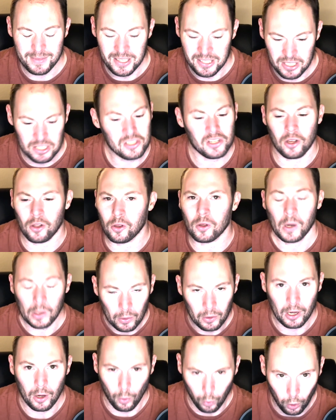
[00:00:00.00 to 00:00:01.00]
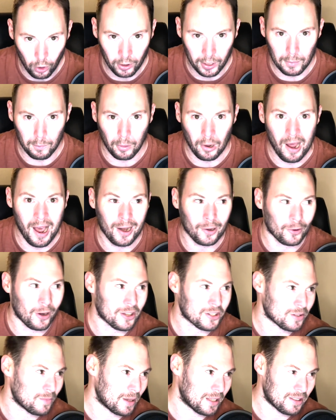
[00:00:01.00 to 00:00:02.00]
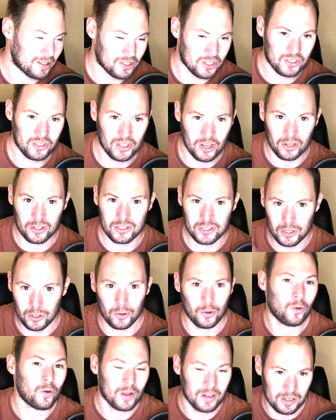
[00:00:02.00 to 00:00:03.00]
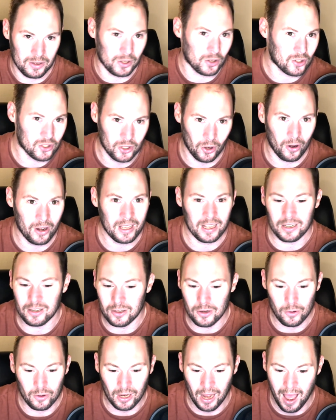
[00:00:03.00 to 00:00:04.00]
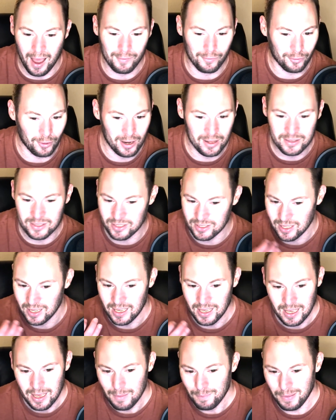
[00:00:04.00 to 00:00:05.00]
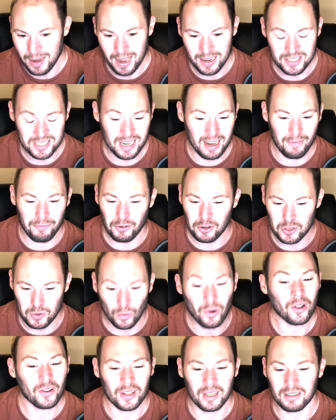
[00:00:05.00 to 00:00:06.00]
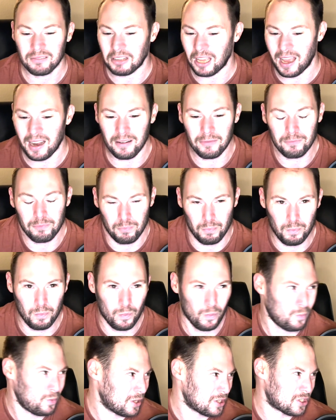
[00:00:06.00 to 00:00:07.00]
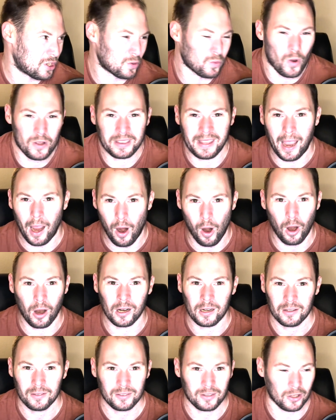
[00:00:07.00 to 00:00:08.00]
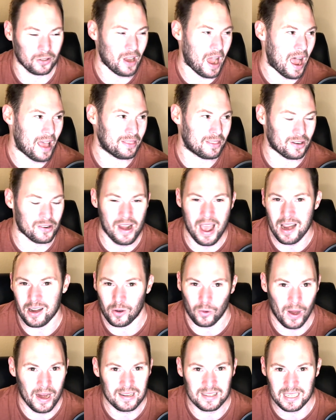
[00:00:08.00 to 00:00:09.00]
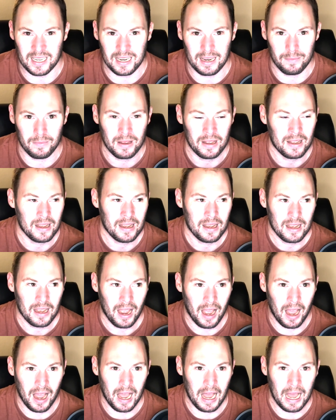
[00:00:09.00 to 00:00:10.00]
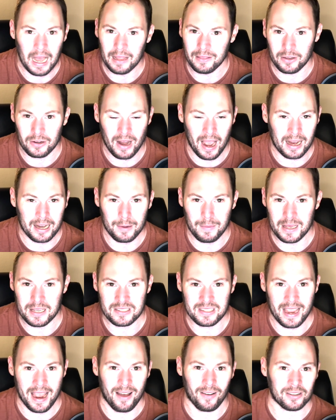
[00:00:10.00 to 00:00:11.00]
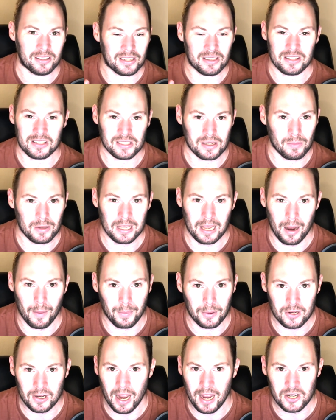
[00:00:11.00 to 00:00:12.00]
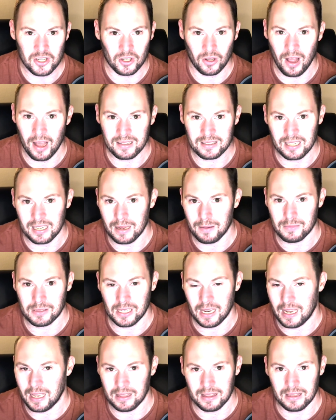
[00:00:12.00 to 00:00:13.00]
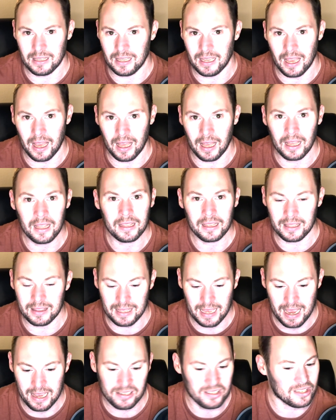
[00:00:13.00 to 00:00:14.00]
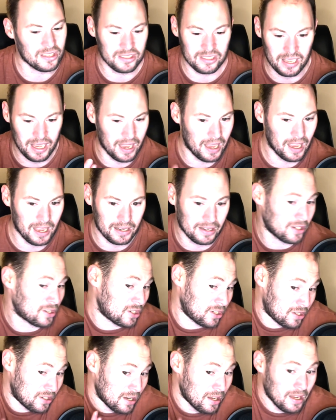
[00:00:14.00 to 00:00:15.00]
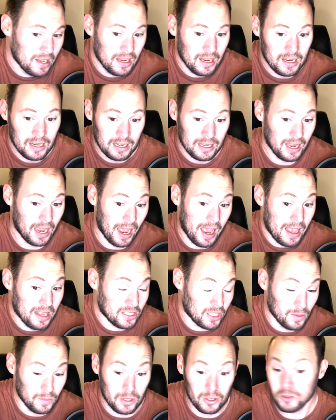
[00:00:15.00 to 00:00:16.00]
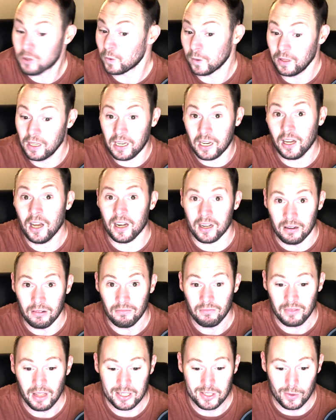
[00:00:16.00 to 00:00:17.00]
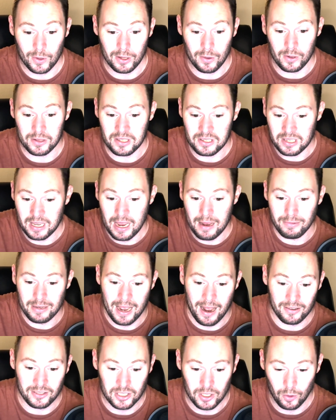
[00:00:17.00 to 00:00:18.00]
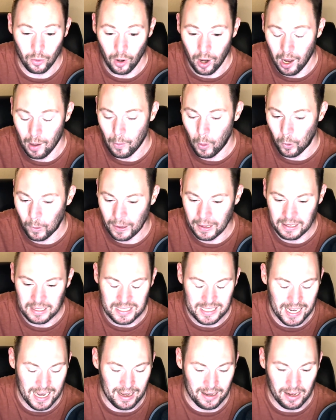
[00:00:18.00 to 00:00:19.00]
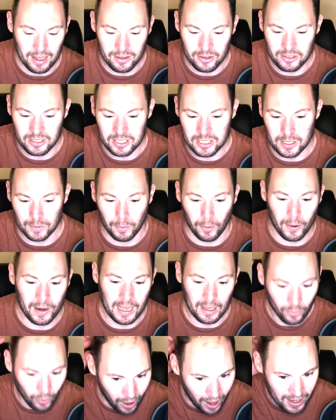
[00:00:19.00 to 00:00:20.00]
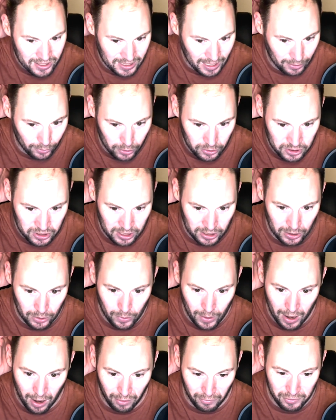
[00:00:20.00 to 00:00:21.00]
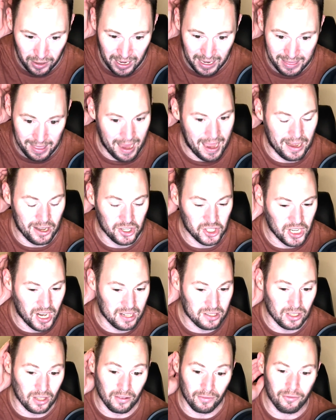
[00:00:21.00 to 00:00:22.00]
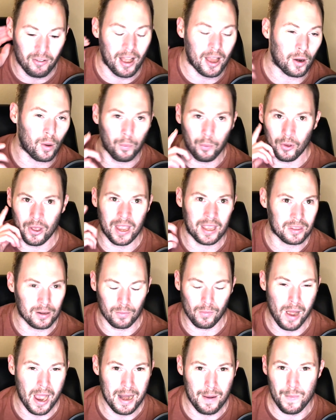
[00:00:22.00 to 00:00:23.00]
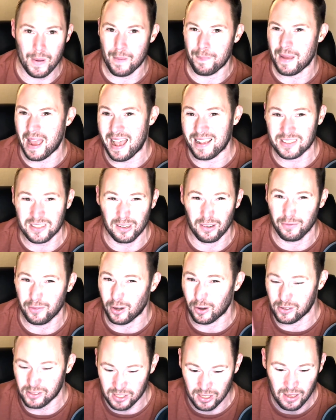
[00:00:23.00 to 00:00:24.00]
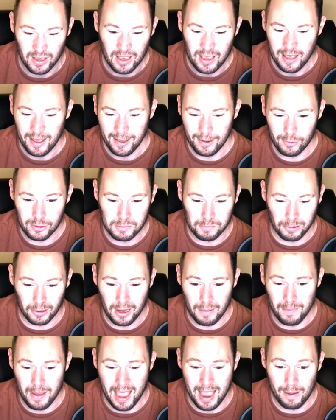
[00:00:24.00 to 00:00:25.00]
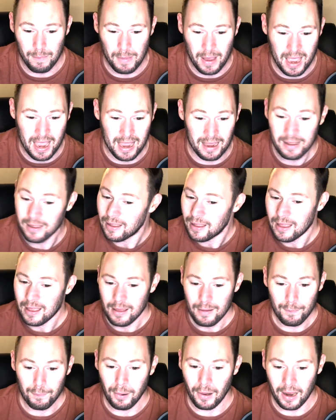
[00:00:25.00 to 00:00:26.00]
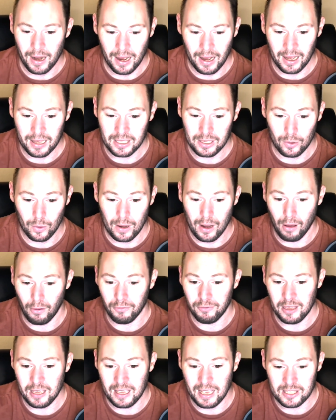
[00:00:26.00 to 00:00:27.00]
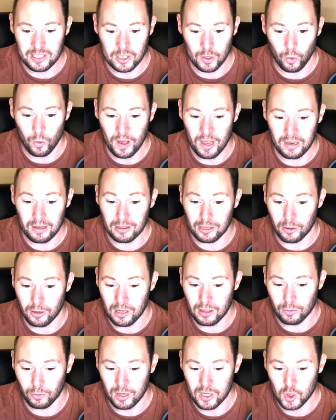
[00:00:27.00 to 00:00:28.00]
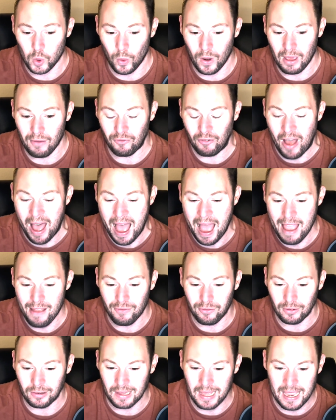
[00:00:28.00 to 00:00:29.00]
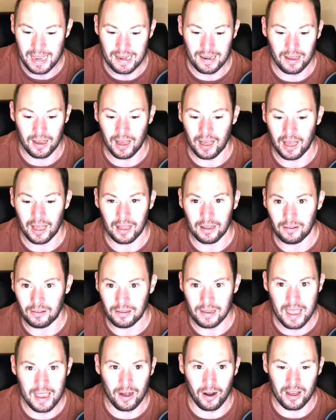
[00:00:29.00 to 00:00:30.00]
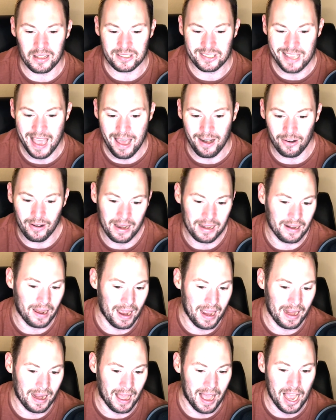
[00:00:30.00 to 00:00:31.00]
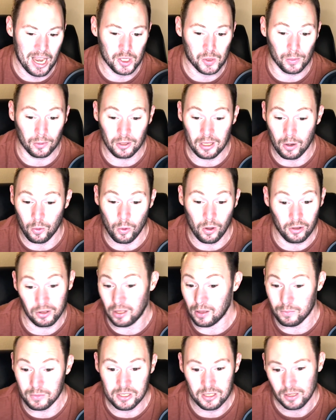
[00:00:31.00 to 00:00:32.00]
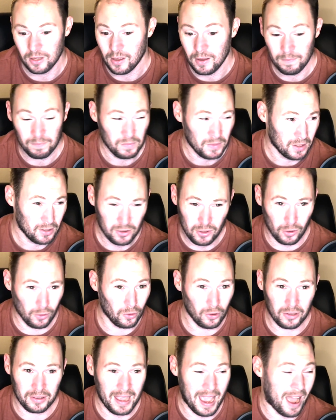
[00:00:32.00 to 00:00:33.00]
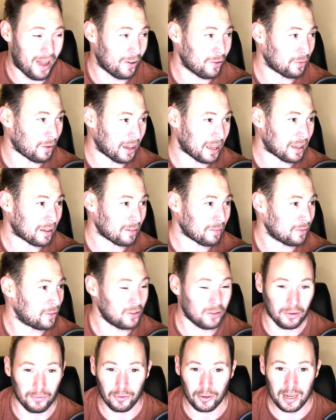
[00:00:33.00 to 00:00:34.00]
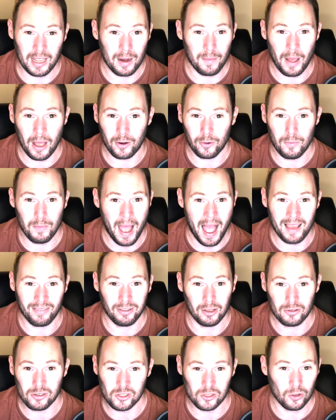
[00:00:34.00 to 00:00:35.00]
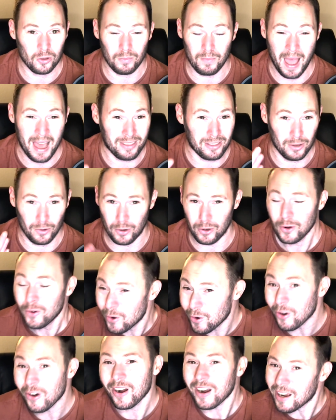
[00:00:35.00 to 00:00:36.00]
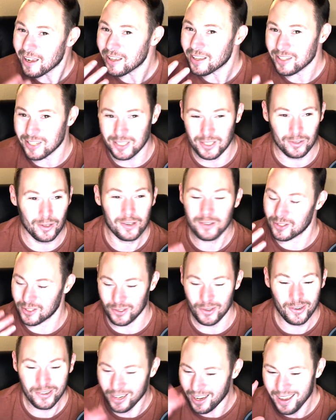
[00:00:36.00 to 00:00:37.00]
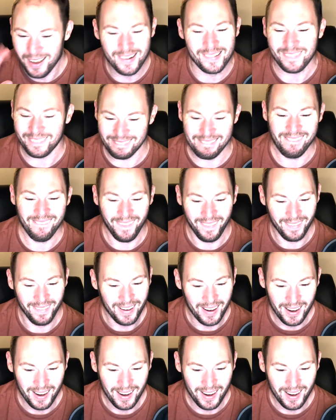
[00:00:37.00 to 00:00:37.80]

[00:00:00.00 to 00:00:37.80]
is clearly a work in progress. I mean, this is year 2, and you're starting in a new conference. But yeah, Stanford's really kind of, this is what they are. They're not a great team. They're not going to be as talented as some of the upper echelon teams in the ACC, and it's just, yeah, SMU's really good. That's really what this came down to. Oregon State, another disappointing loss. They lose to UNLV. They had a chance on the final play. There might have been a pass interference. It was pretty bang. But UNLV gets the win 33-25 late on Saturday night. Malik Williams, don't look now like you can forget about who Matthew who? Sluka? Who?